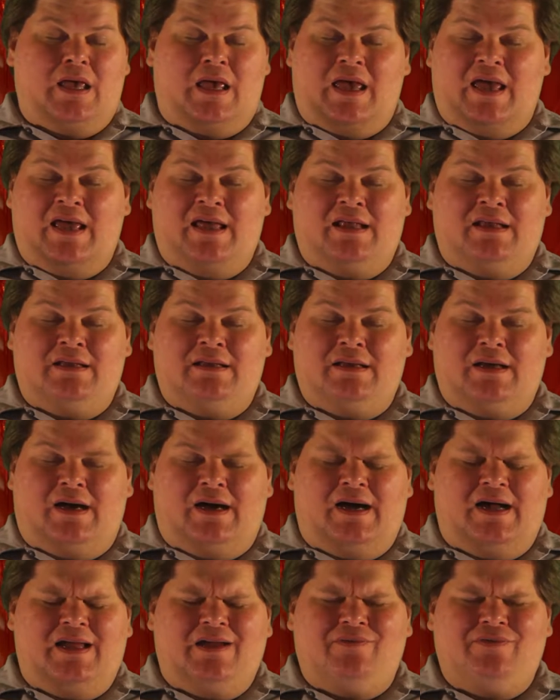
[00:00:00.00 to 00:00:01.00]
And
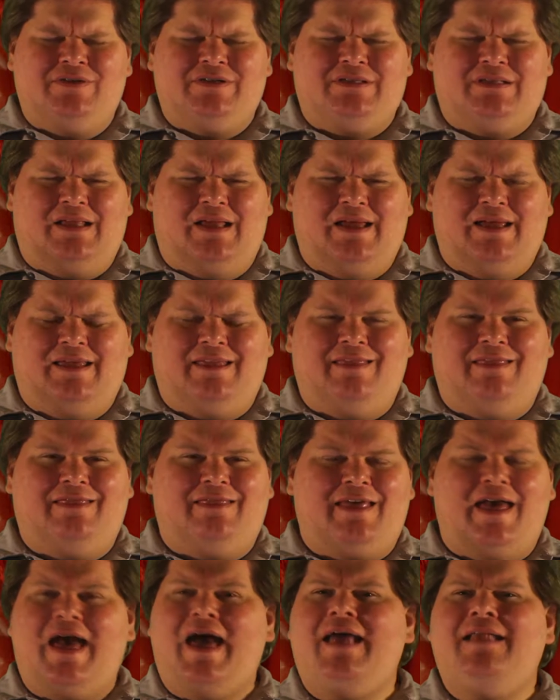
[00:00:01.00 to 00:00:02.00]
I was
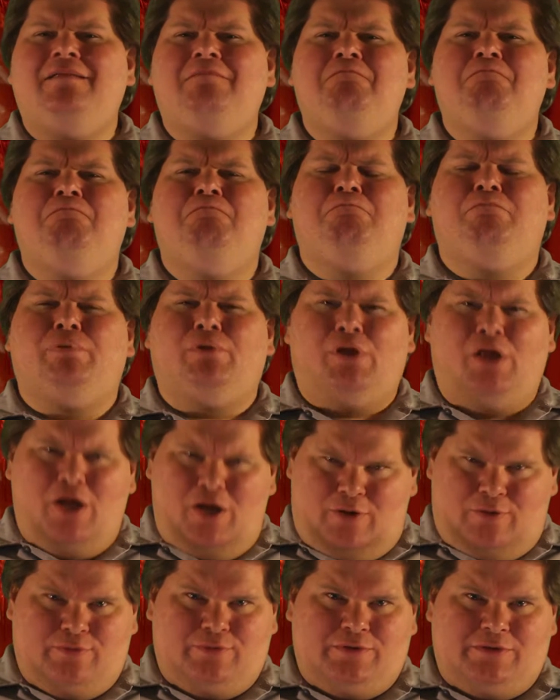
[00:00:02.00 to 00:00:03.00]
like, that
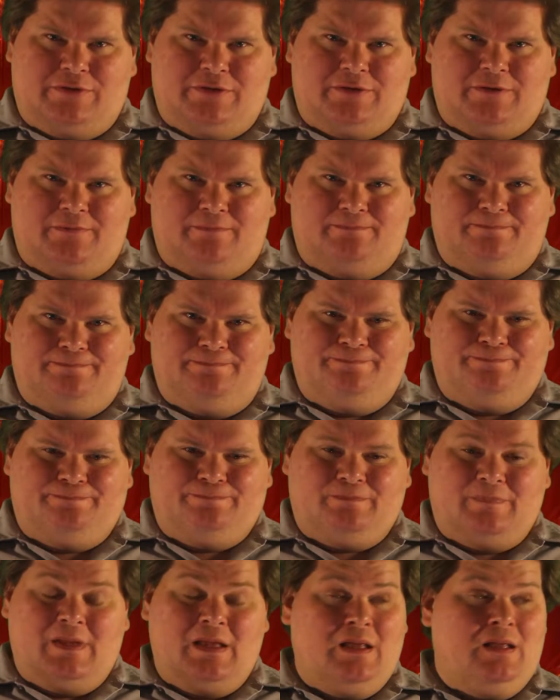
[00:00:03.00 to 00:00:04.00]
blows.
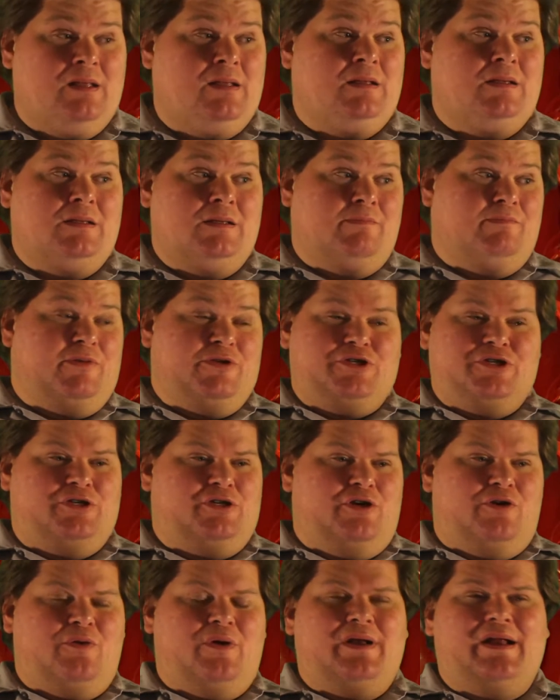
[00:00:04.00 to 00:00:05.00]
But you
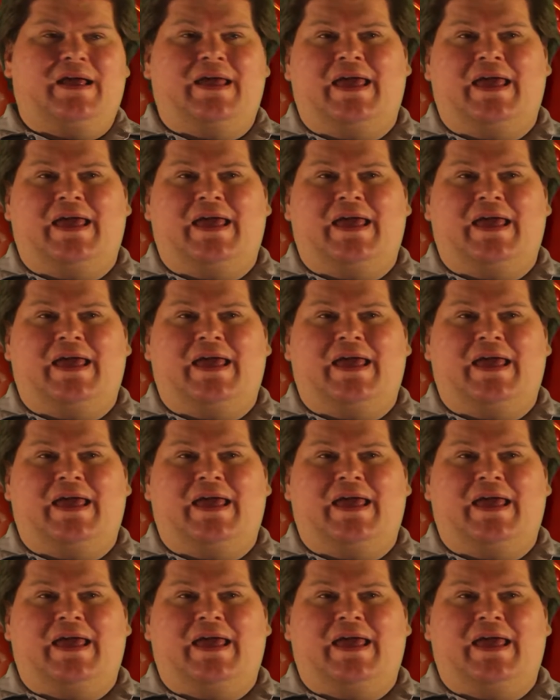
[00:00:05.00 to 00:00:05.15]
know what?